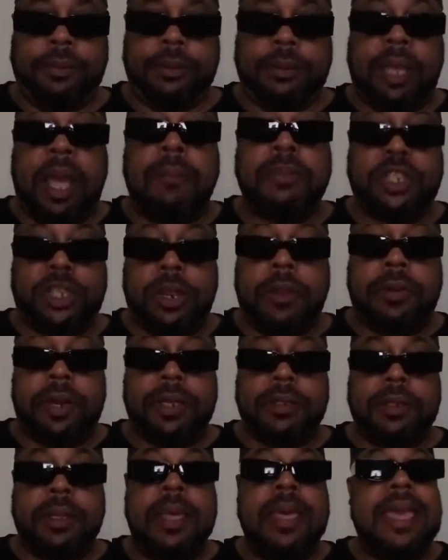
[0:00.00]
I'm
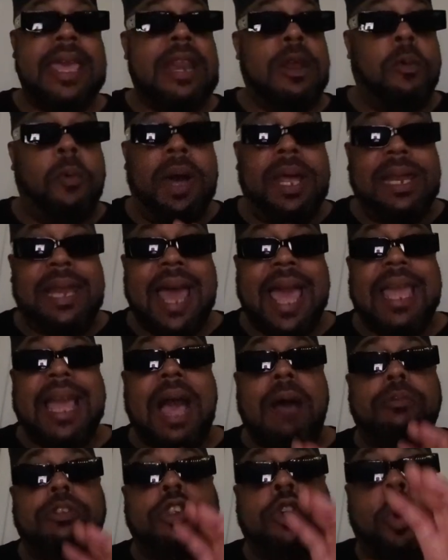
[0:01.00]
serious. And it wasn't like
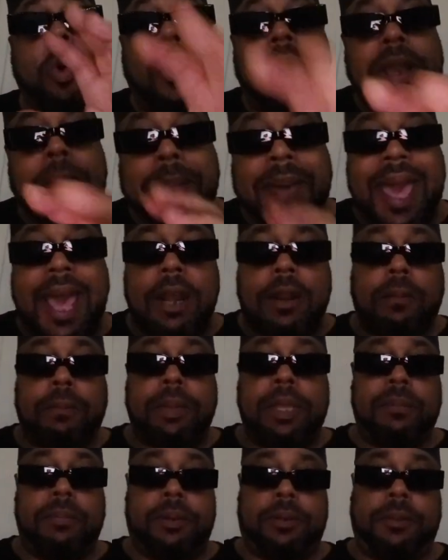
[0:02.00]
I was going to battle
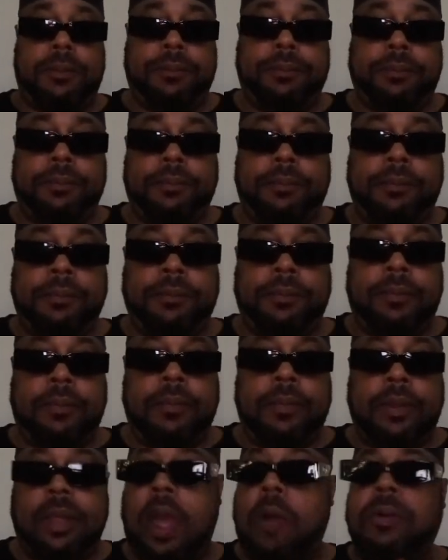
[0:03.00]
people.
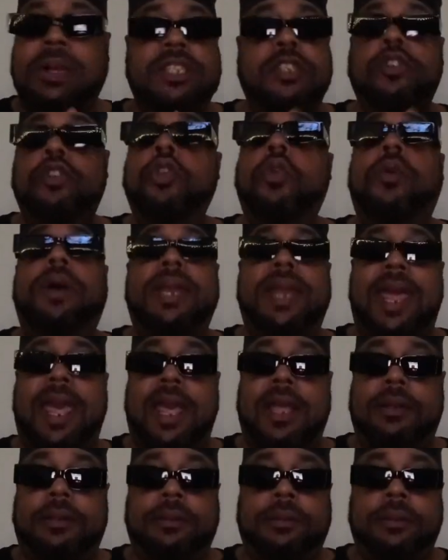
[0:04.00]
I wasn't doing
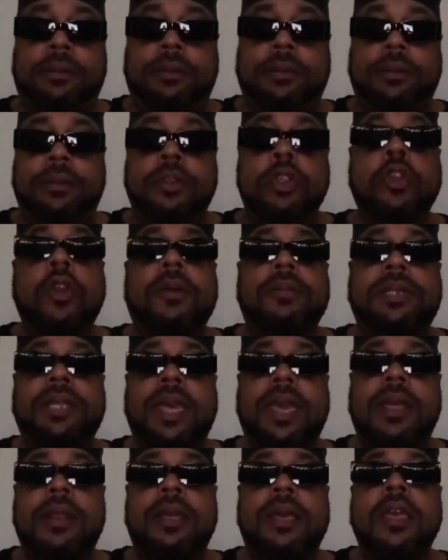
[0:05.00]
that. You know what I'm
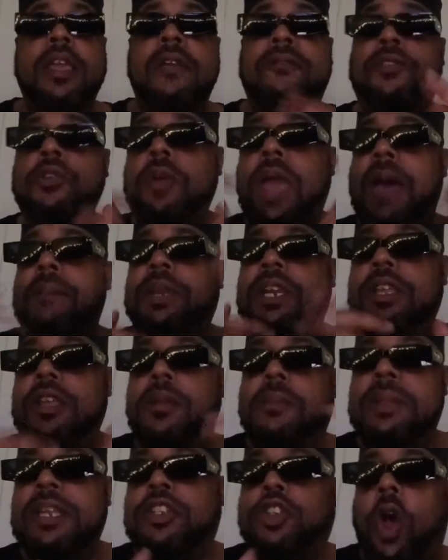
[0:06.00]
saying? If you happen to
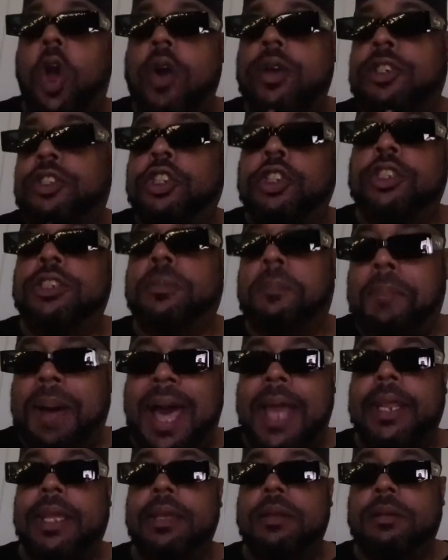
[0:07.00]
hear me talking to
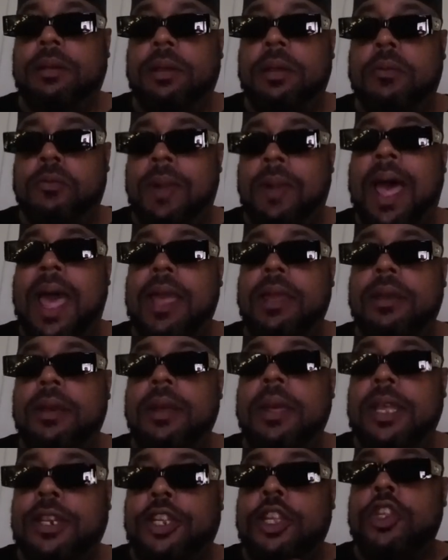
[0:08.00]
somebody, right,
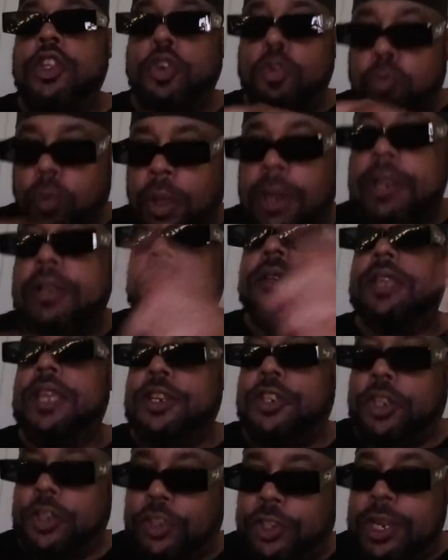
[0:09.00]
and then you want to
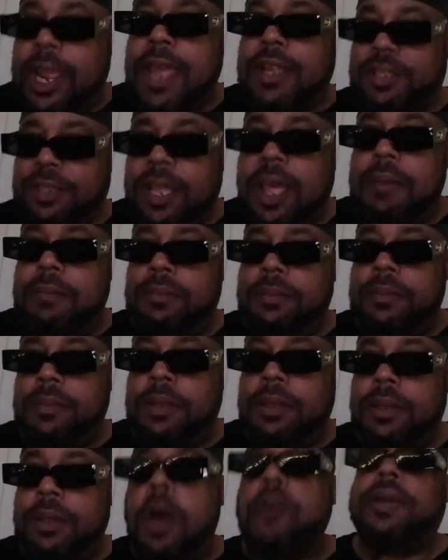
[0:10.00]
interject something,
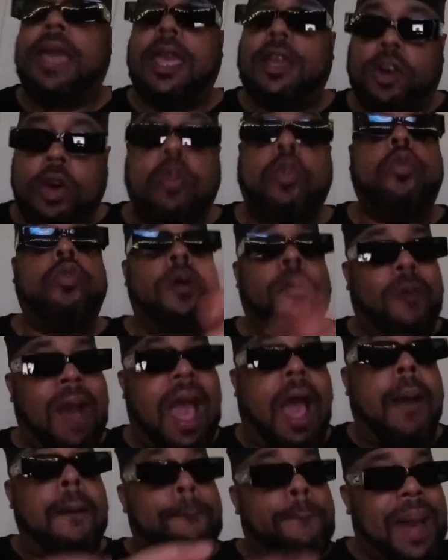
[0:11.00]
okay, cool.
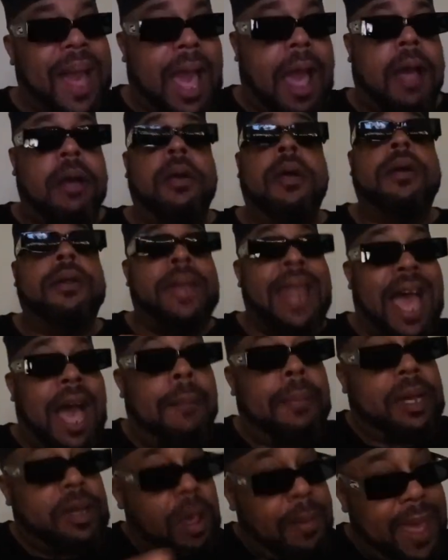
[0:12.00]
Wow, wow. Now
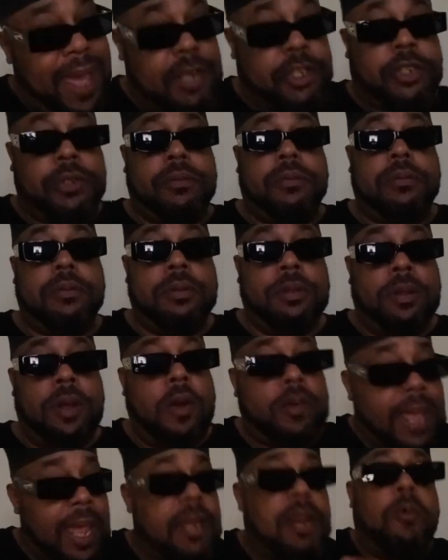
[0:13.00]
I'm going to come at you.
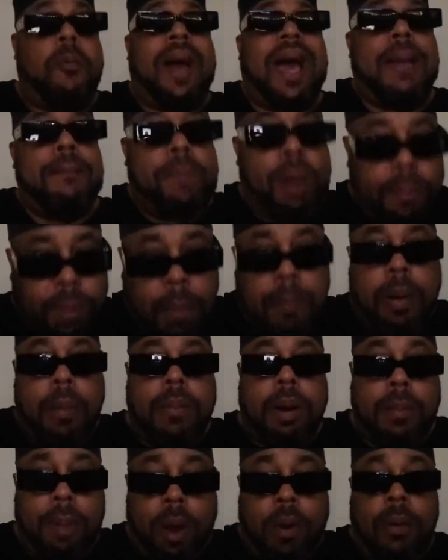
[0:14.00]
Okay, then why? Boom, boom, boom,
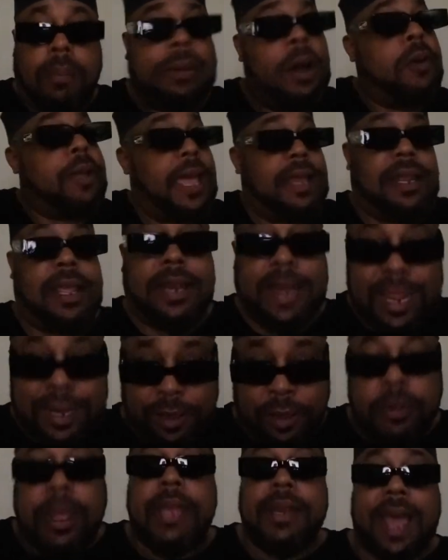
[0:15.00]
boom, boom. Okay, then
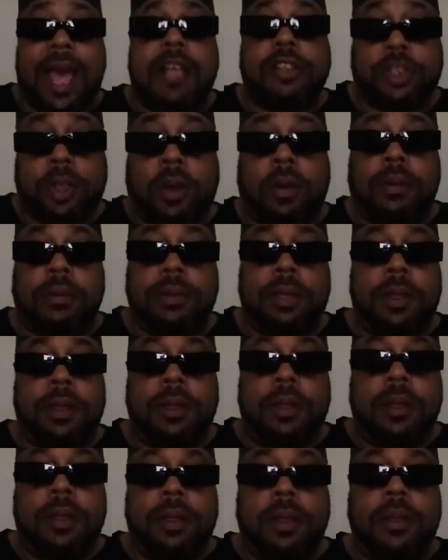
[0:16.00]
okay, now it's on.
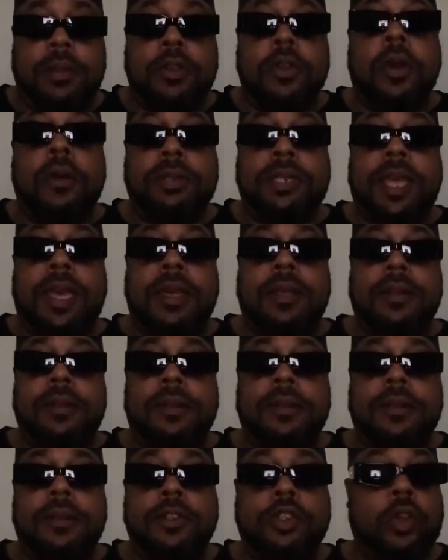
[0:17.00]
You know what I'm saying?
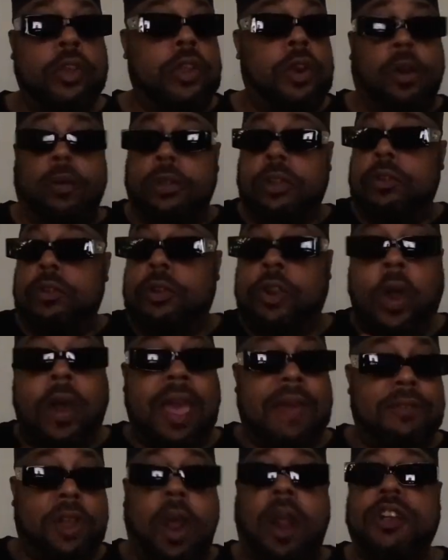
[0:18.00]
So, you know, you don't
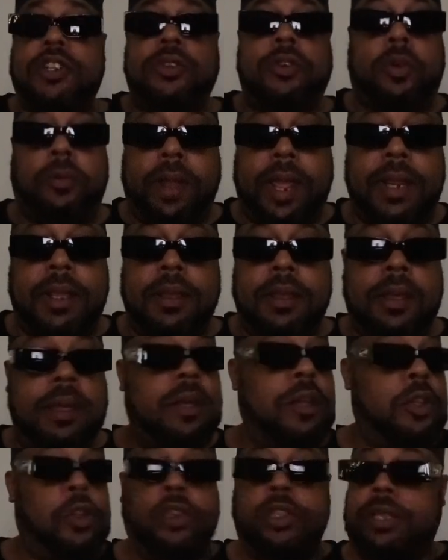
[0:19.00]
have your arsenal ready.
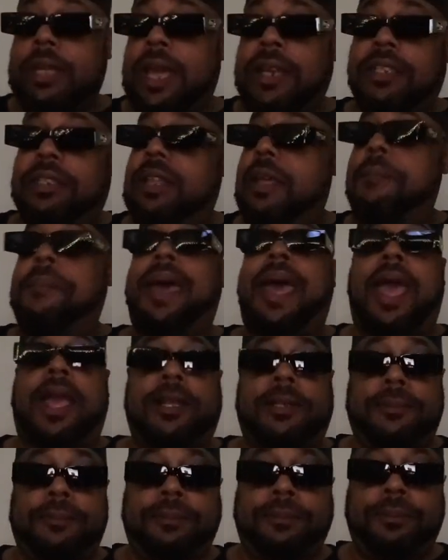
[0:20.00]
You just got to step
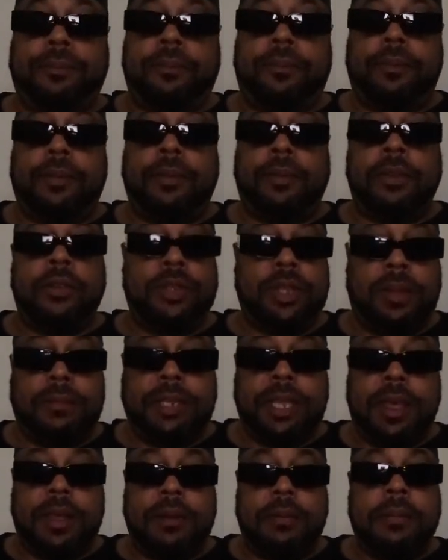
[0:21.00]
back. You see what I'm
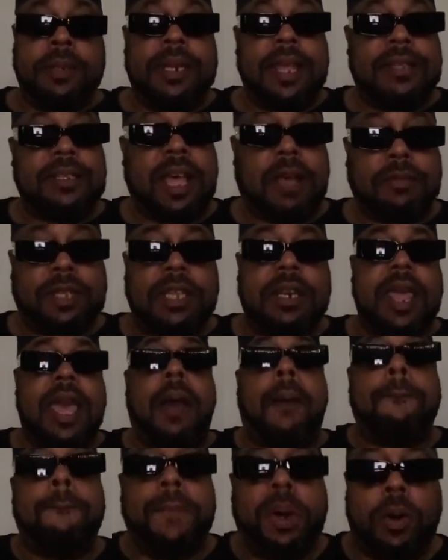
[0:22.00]
saying? But that's how I was getting
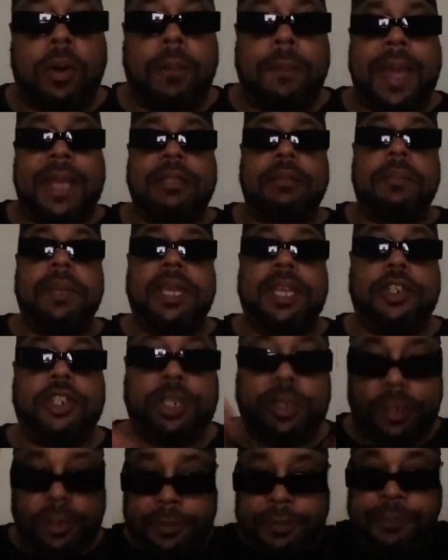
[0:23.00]
down. Boom, back to me and
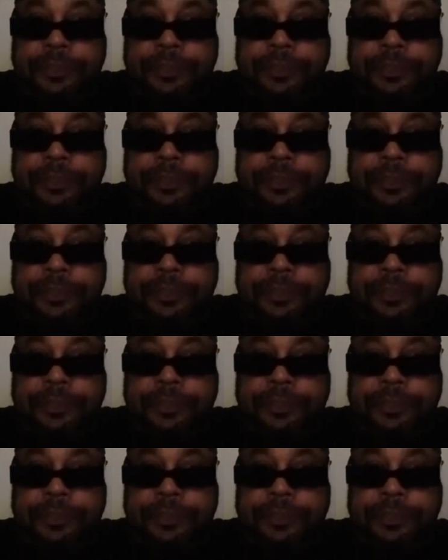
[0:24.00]
chill.